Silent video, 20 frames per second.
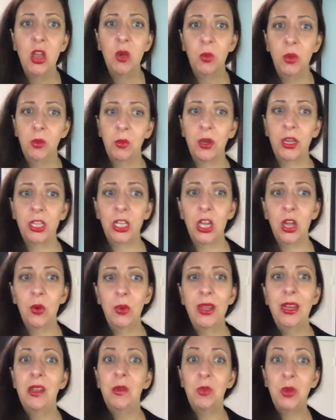We want to go
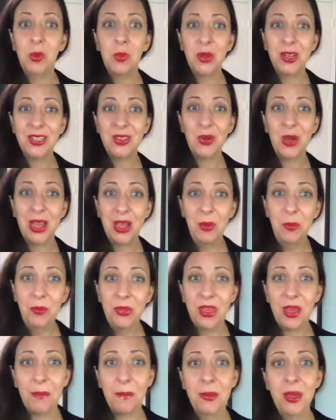in and we want to help
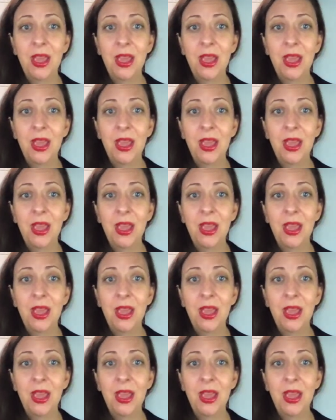them.